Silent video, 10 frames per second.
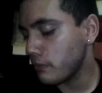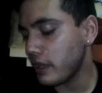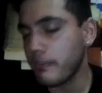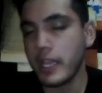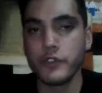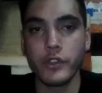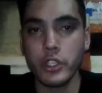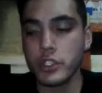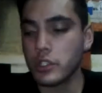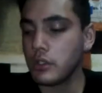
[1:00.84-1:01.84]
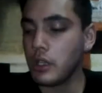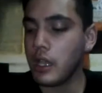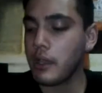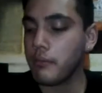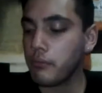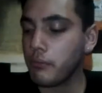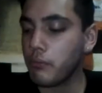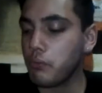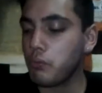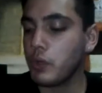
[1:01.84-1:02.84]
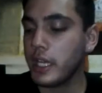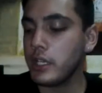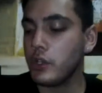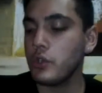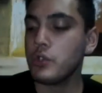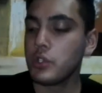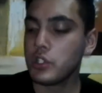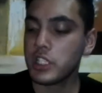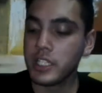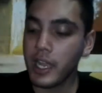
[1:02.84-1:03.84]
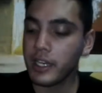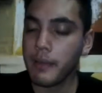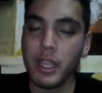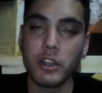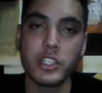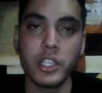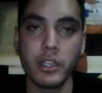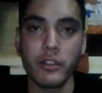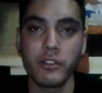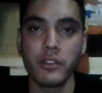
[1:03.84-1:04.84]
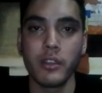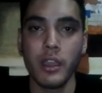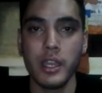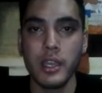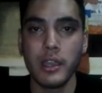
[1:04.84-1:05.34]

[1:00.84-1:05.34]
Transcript: talking about the patch first. When you're starting up RE6,